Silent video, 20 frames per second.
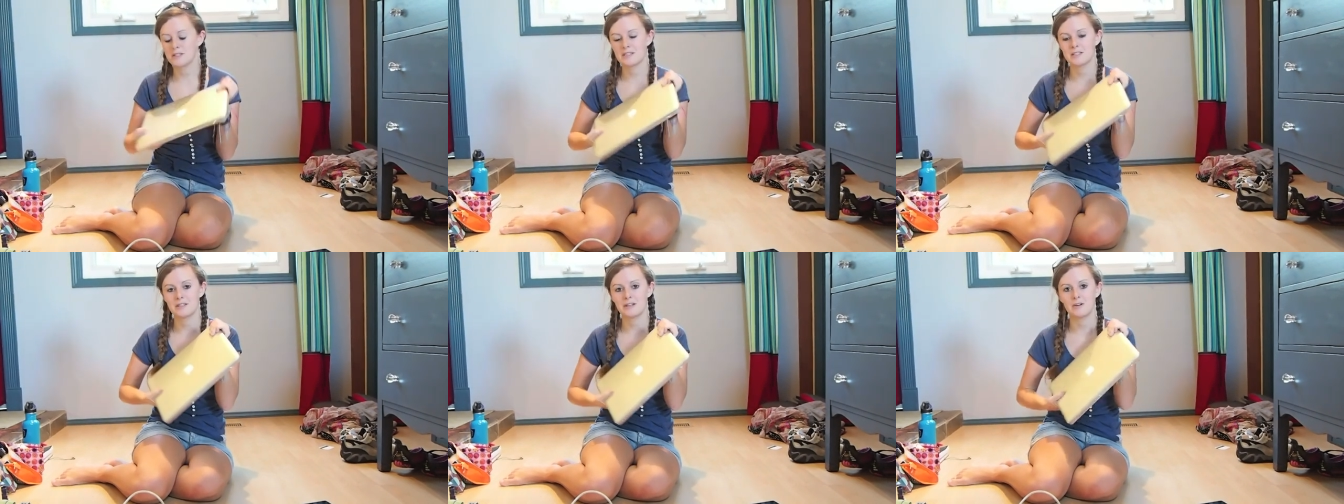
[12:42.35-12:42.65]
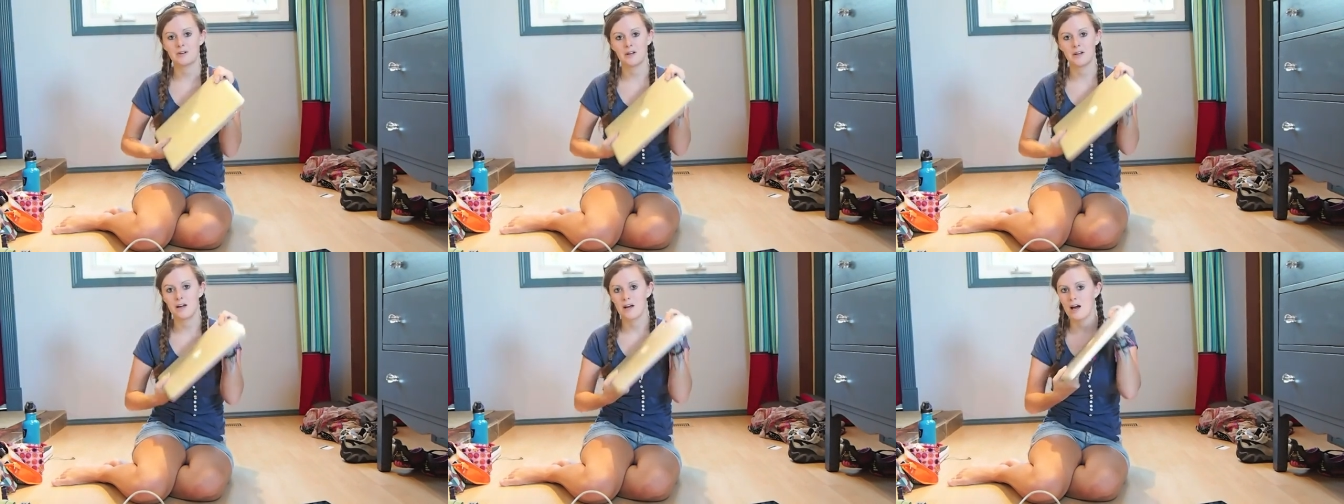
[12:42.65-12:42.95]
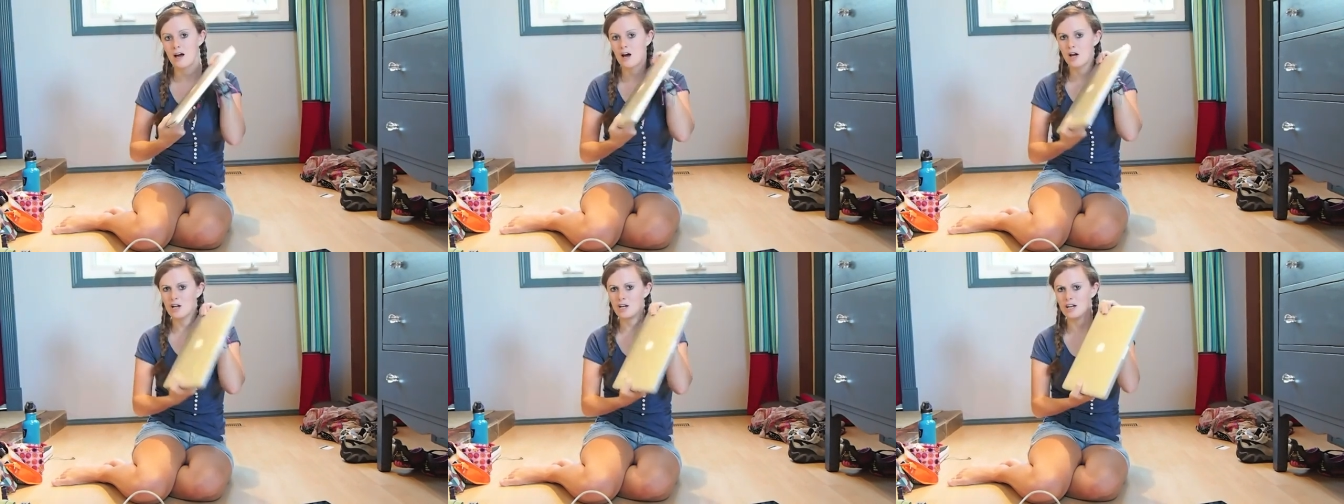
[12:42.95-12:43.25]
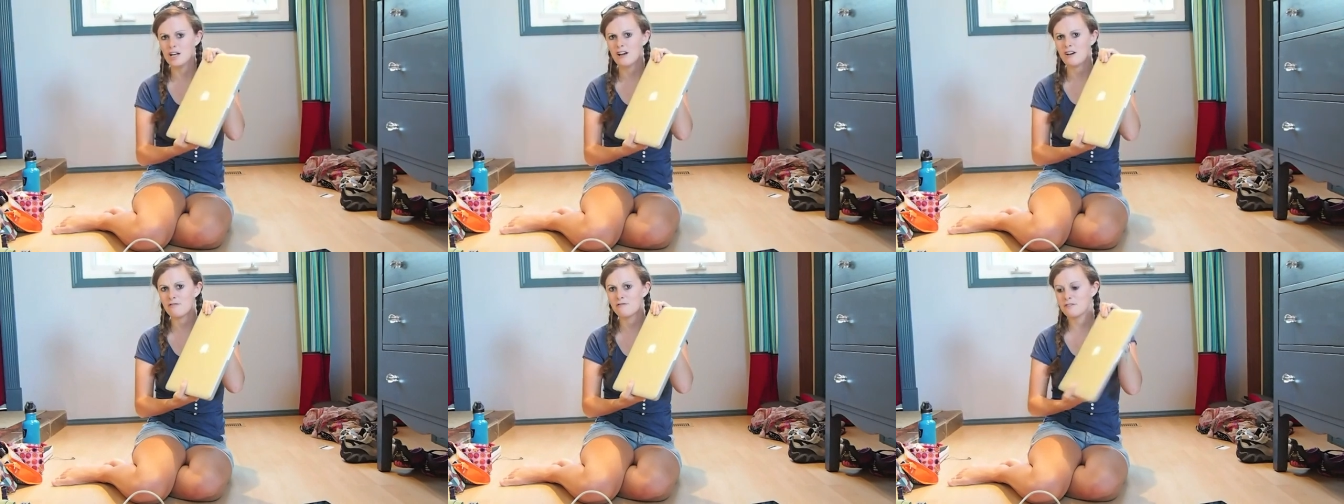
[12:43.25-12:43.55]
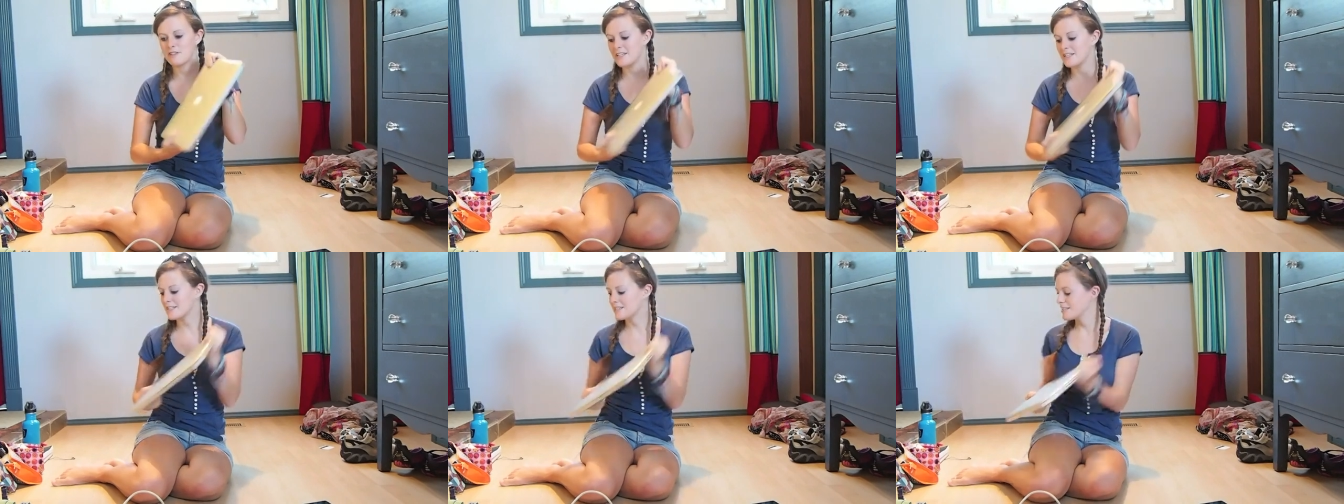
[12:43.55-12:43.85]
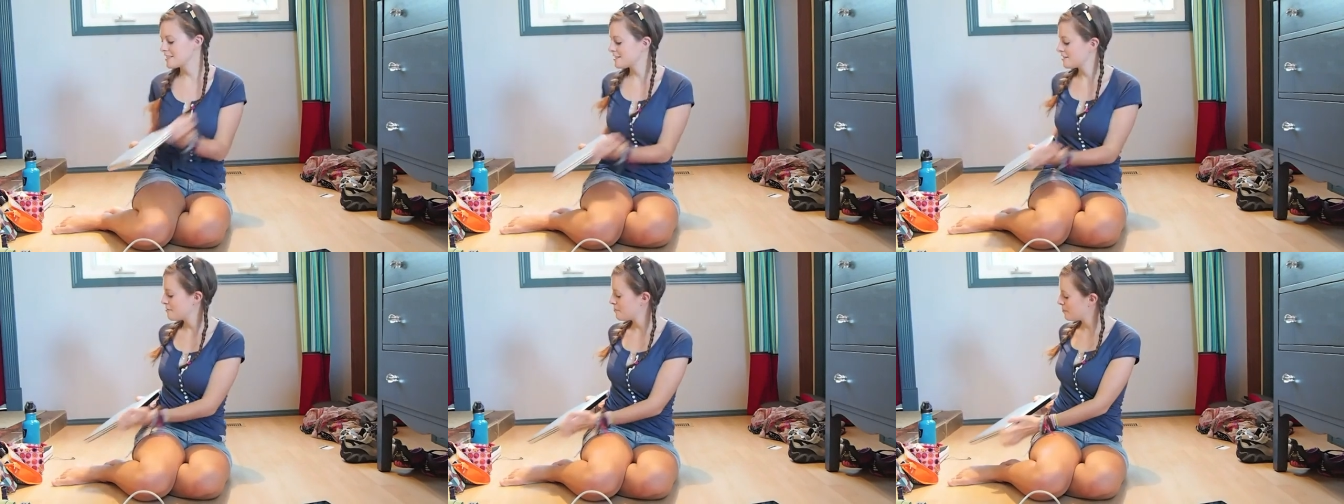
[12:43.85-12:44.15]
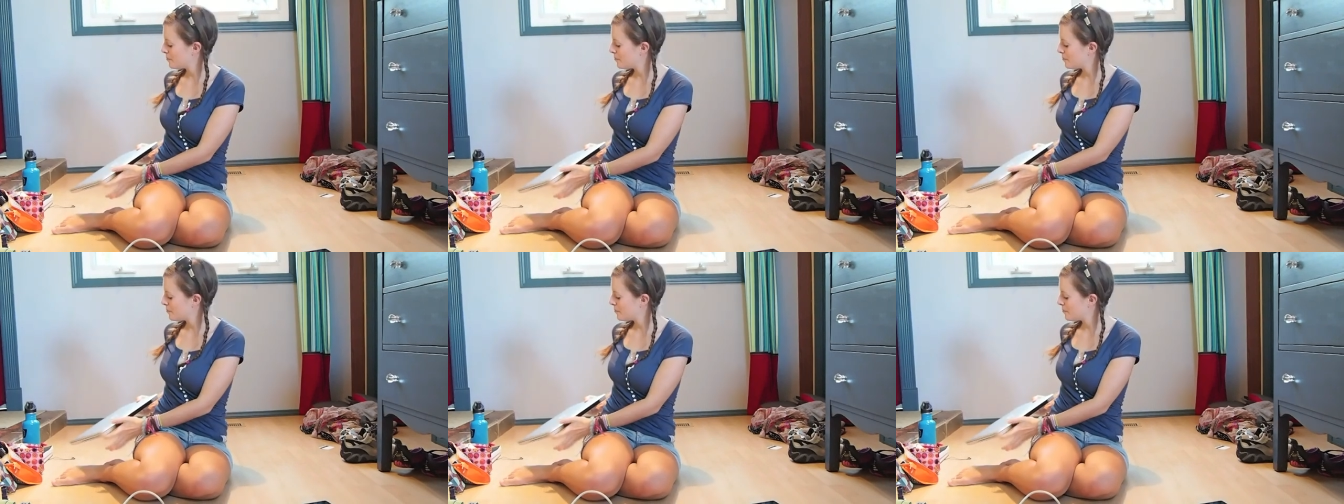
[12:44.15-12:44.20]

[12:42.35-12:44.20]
so love this.